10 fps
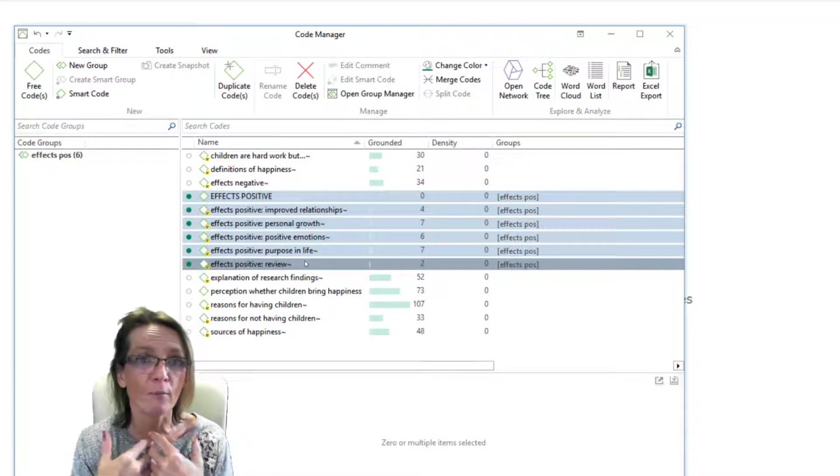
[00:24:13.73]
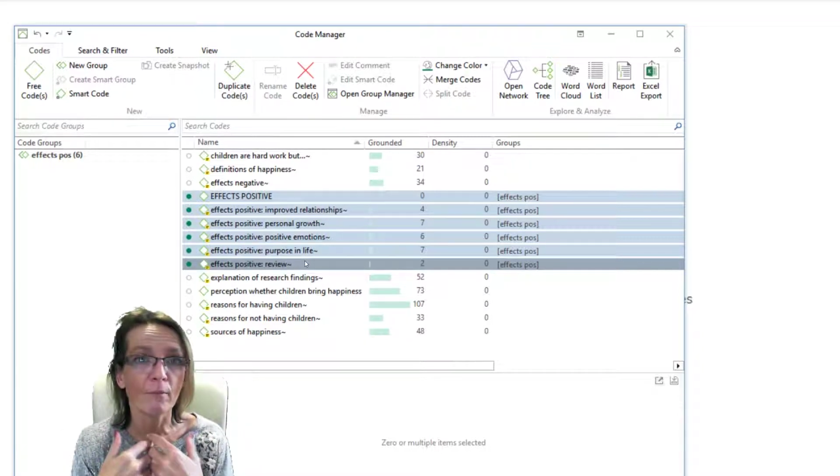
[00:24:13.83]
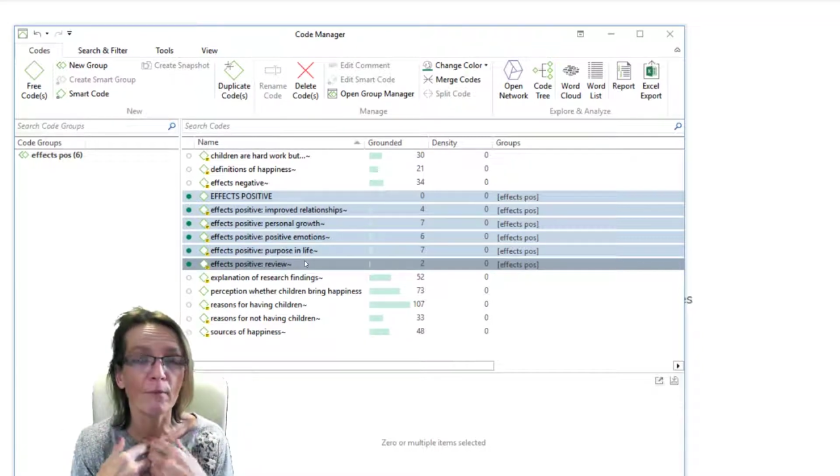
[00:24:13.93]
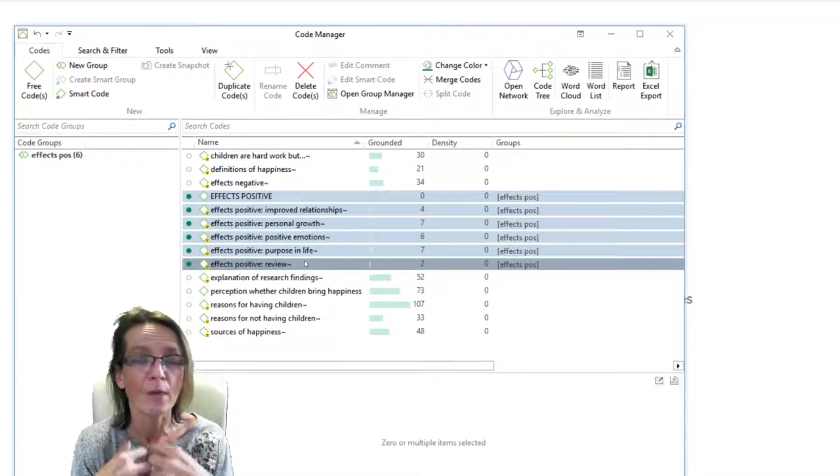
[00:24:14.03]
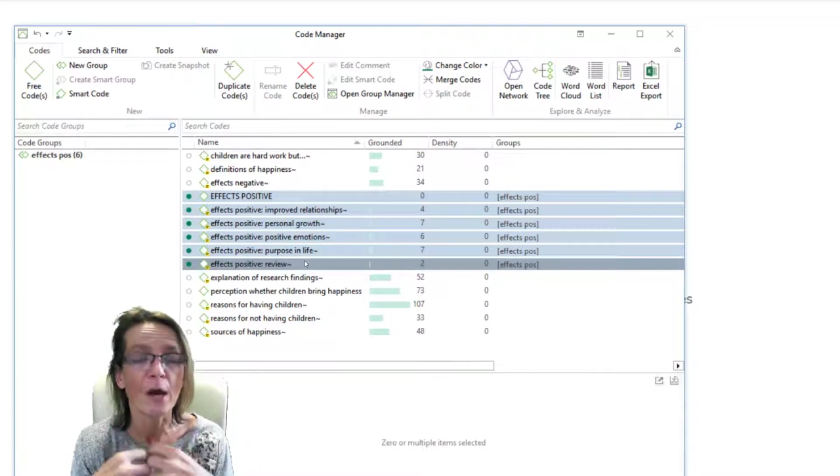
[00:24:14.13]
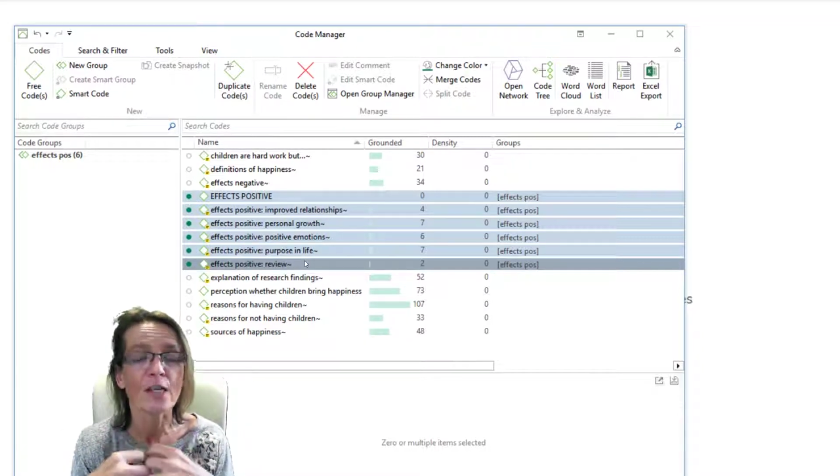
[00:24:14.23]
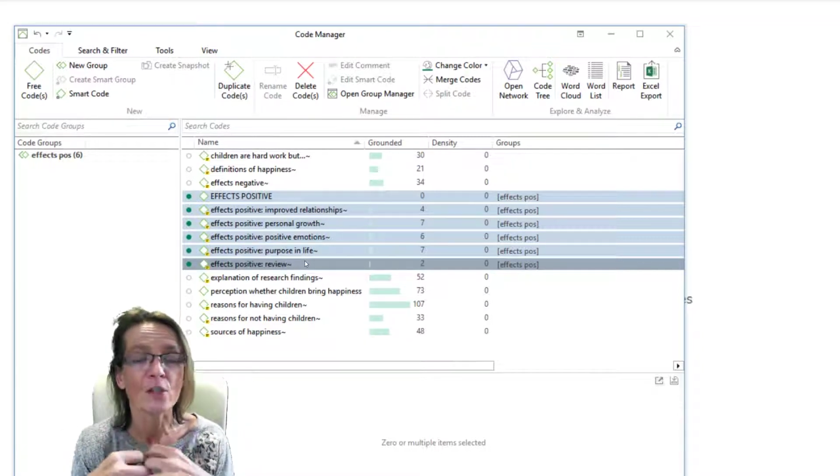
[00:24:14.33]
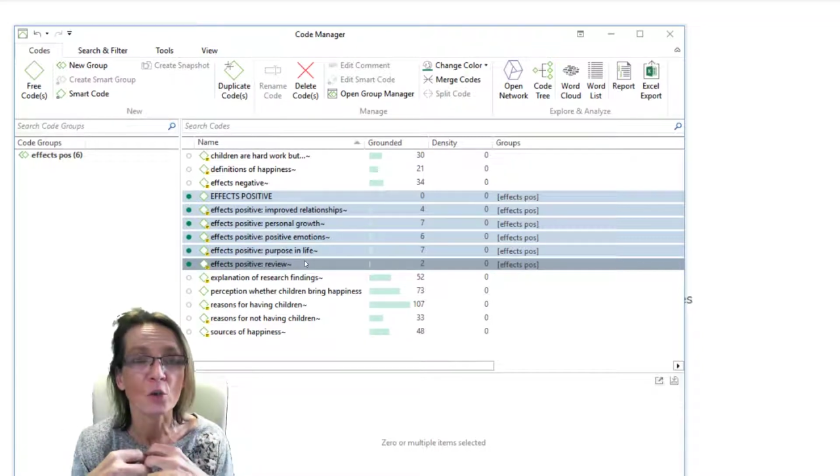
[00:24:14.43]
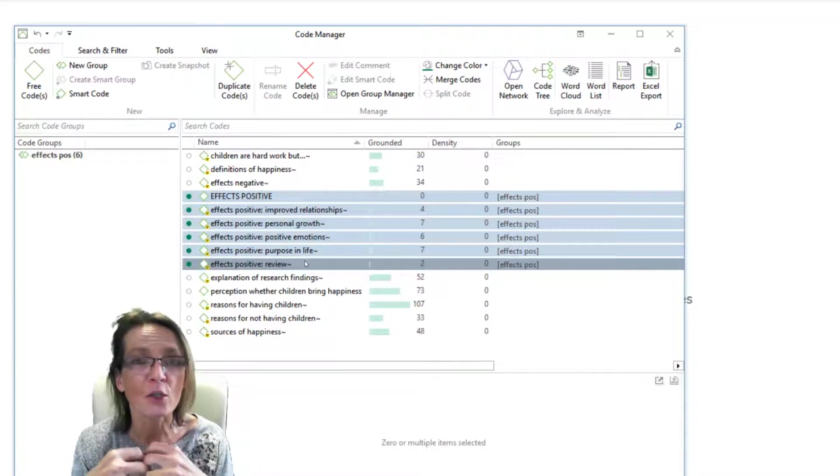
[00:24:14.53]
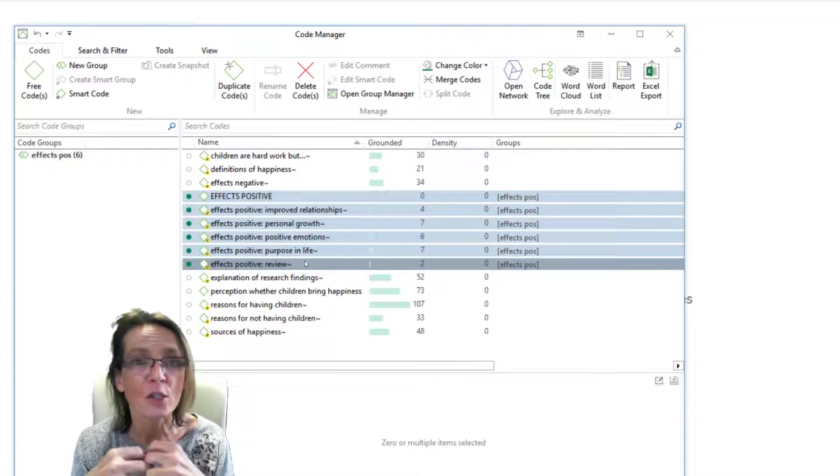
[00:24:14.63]
ask
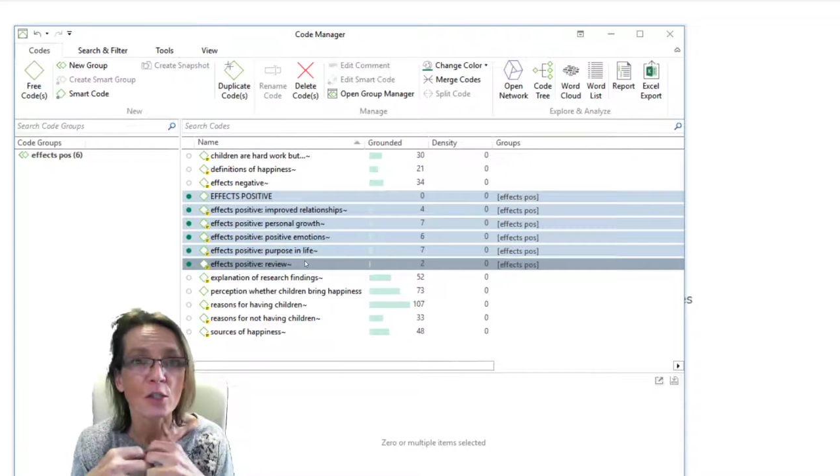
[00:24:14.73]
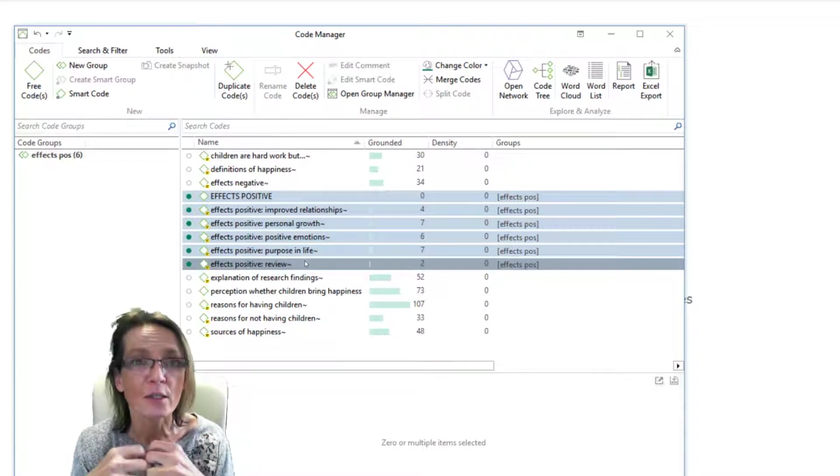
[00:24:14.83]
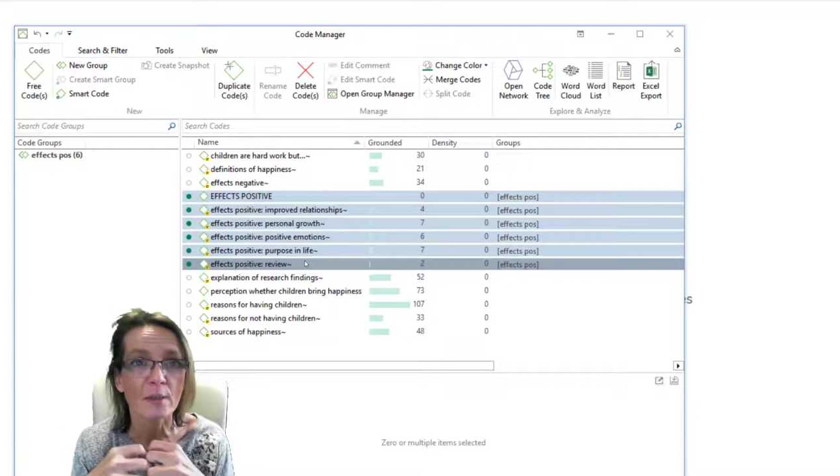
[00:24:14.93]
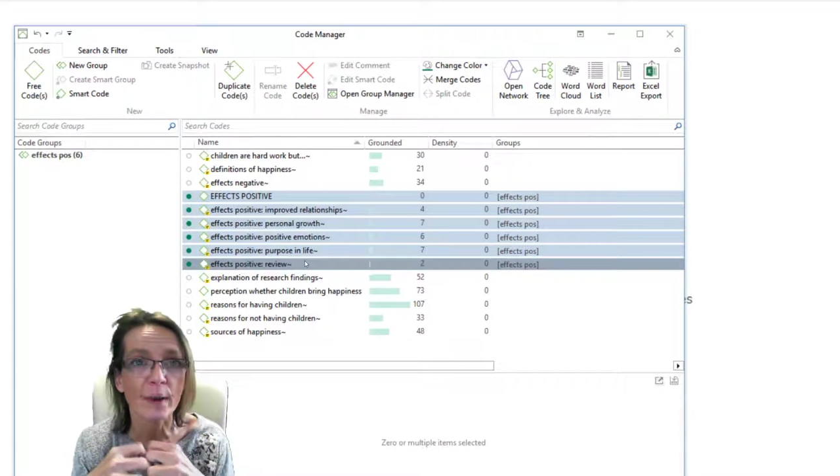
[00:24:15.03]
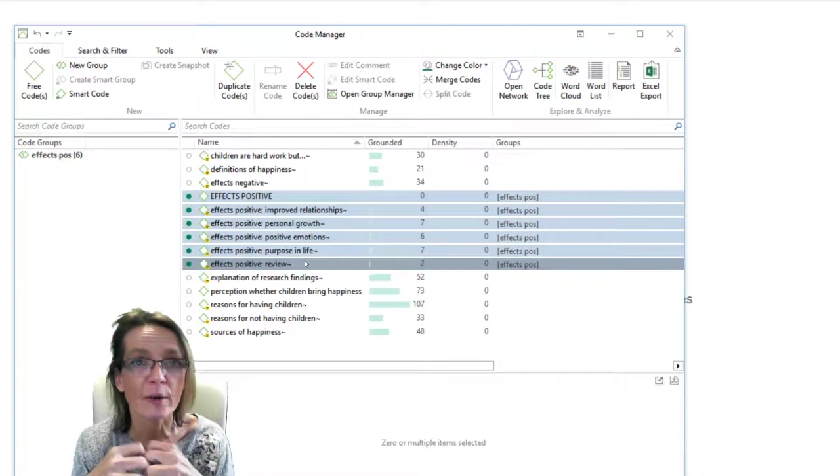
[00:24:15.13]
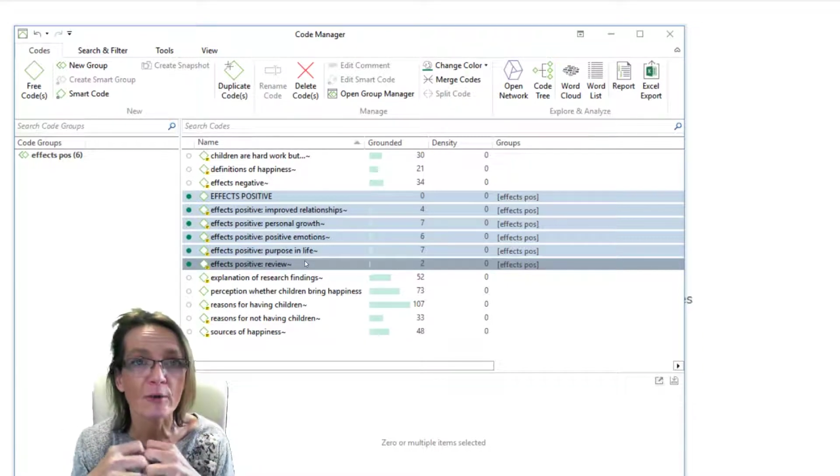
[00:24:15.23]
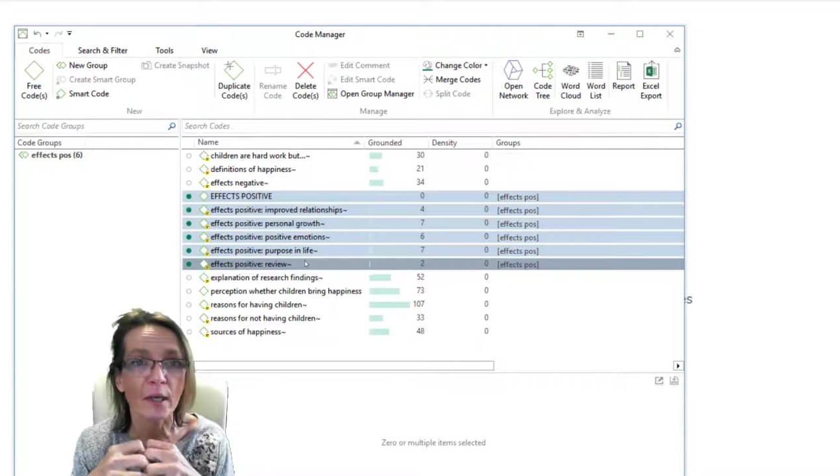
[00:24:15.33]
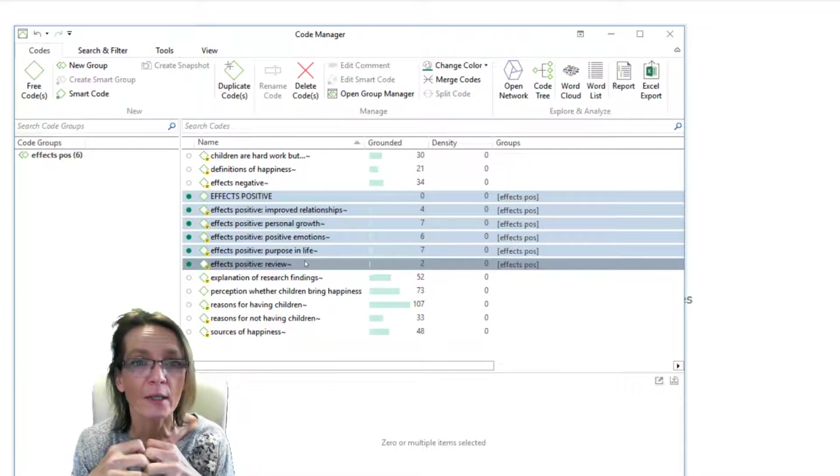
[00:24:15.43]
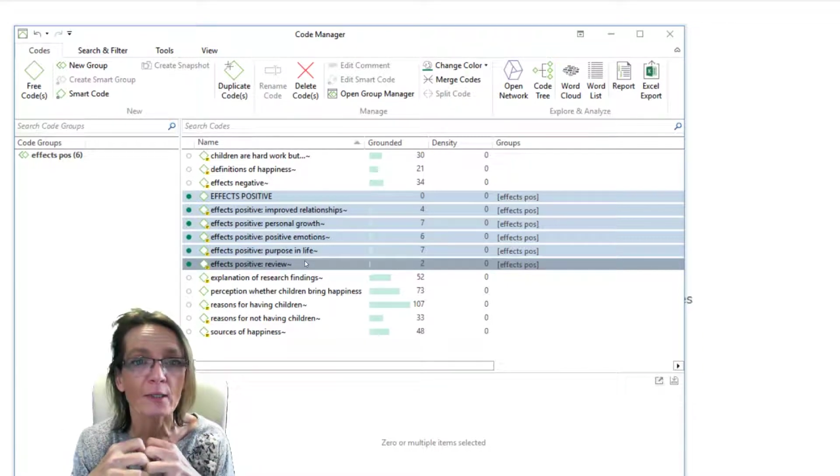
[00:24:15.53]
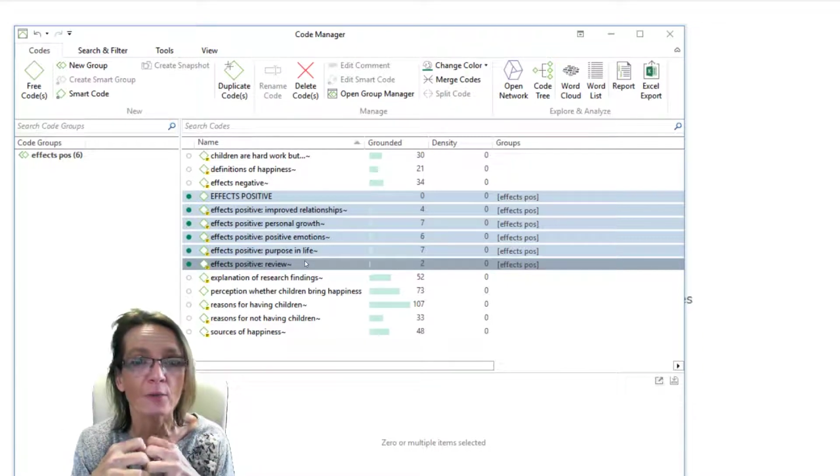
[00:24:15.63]
questions about your
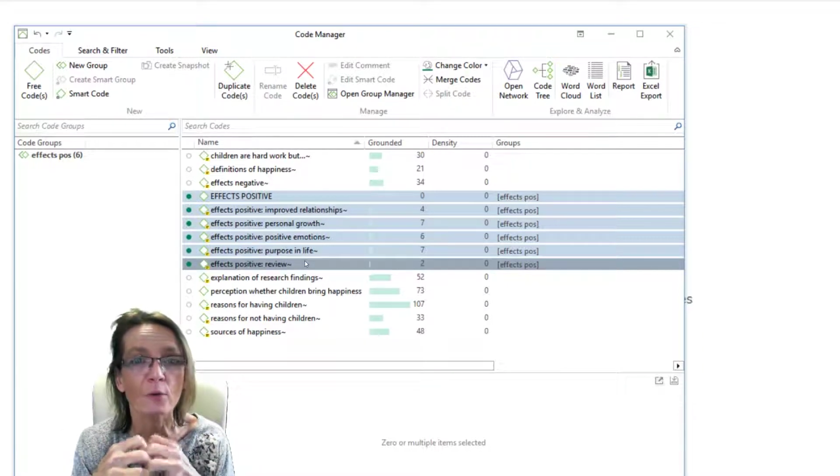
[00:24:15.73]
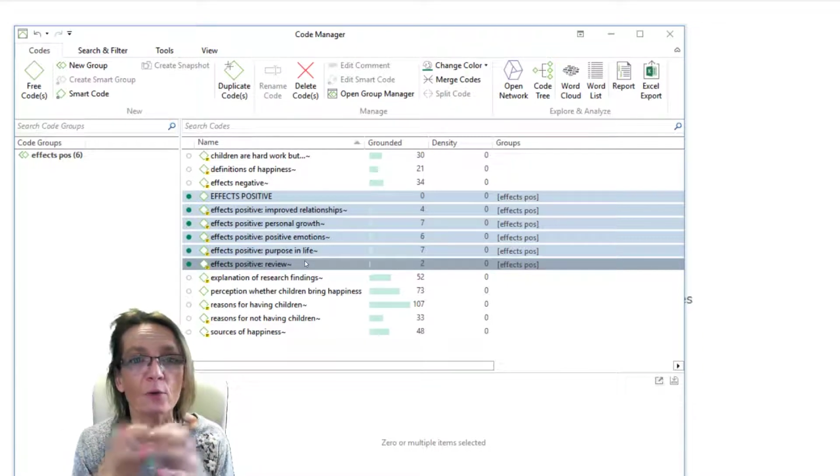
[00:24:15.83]
data, or